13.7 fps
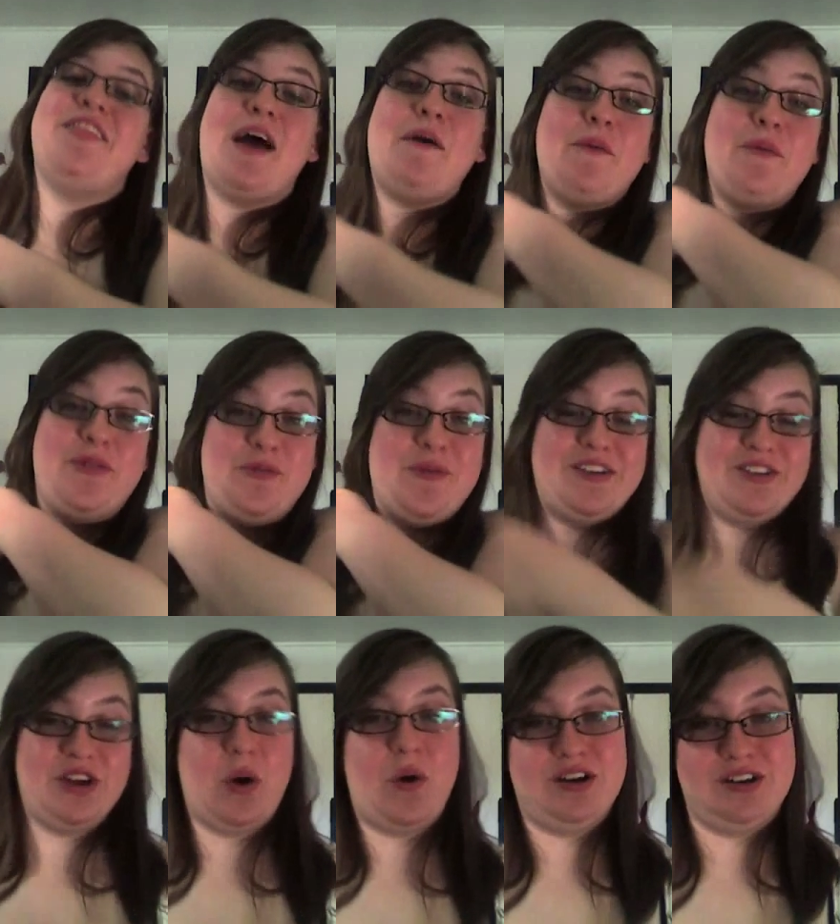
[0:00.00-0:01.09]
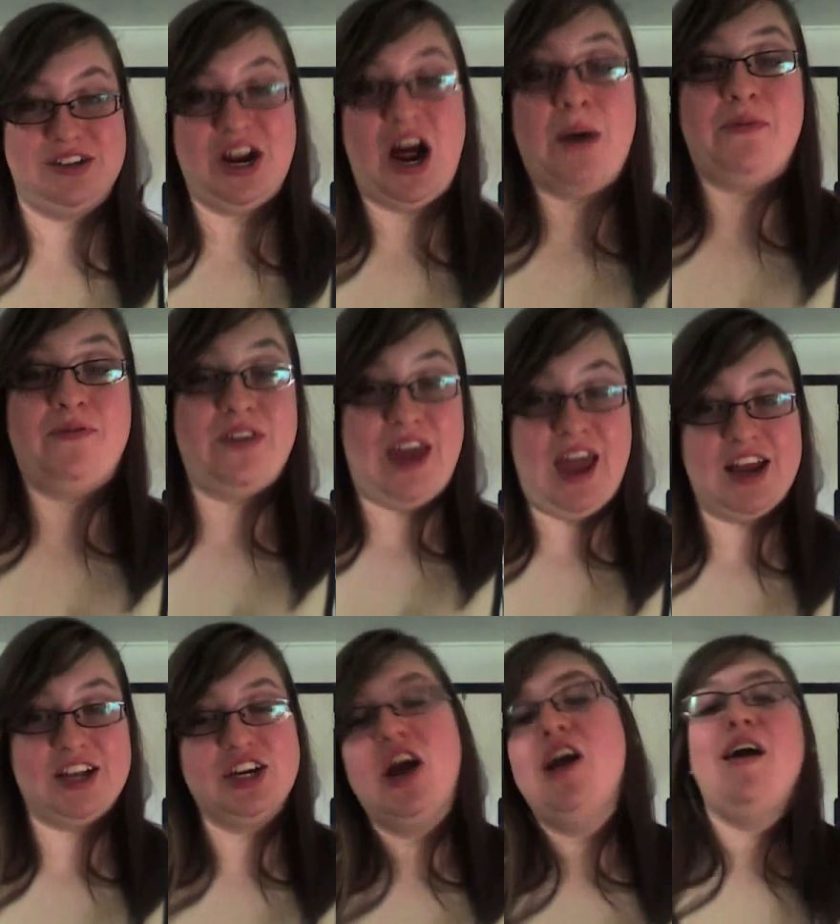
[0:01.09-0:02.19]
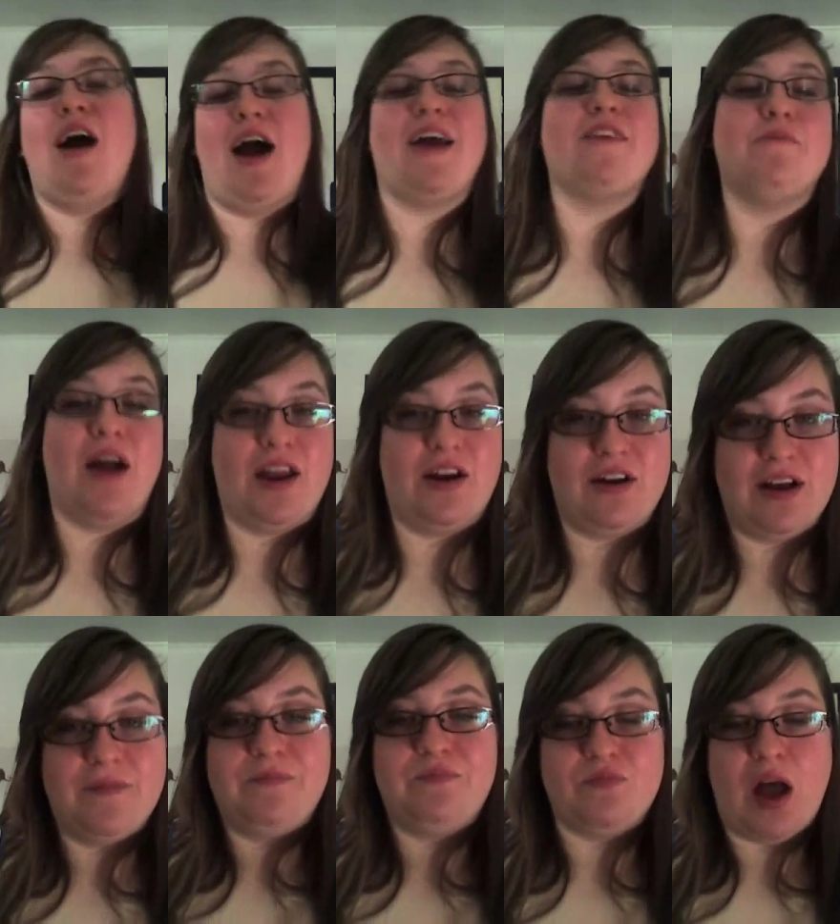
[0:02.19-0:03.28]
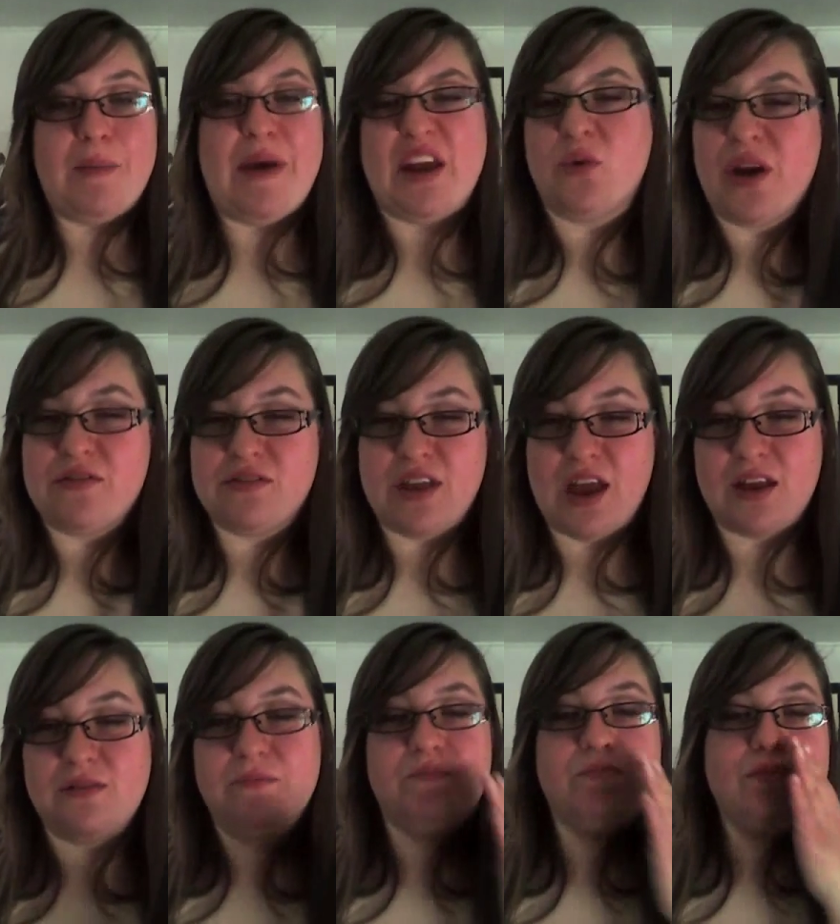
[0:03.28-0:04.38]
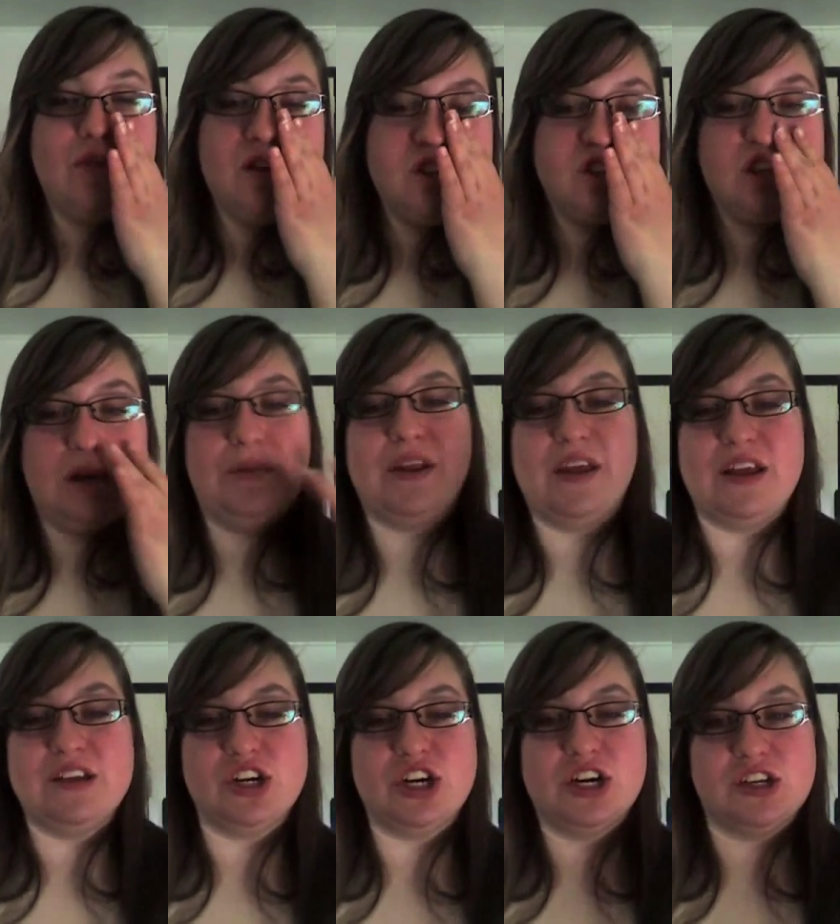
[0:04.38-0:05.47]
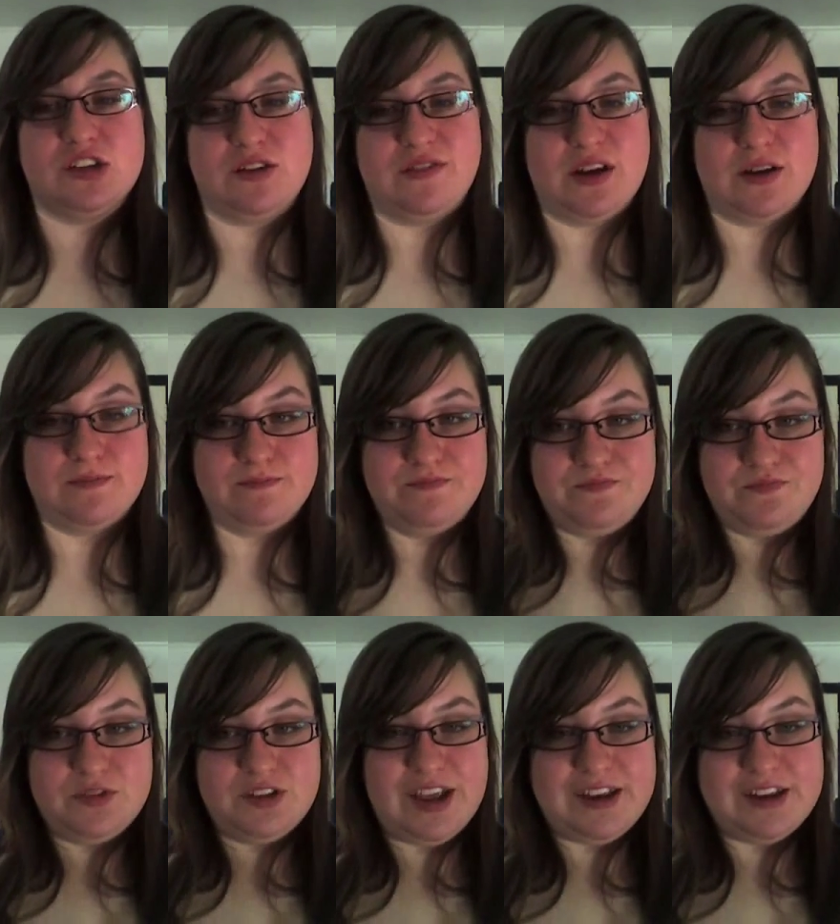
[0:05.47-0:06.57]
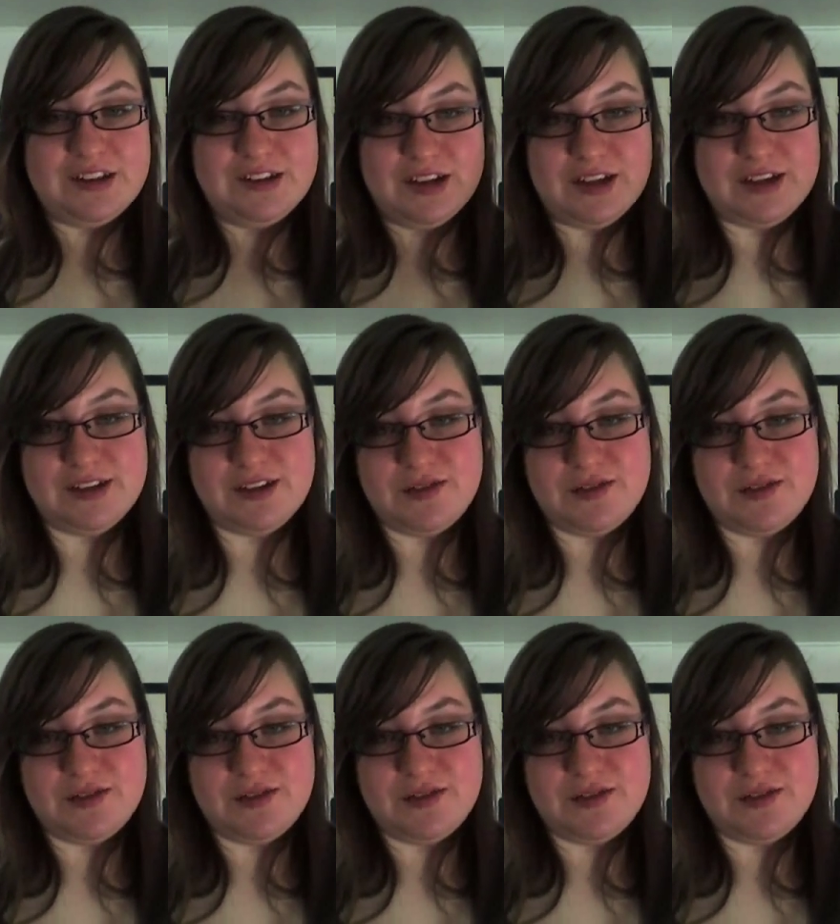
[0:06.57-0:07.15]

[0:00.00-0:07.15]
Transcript: That one was meant to go on the top of the cage. I have mine on a, a microwave stand. It's a little bit easier because of the slanted ceiling.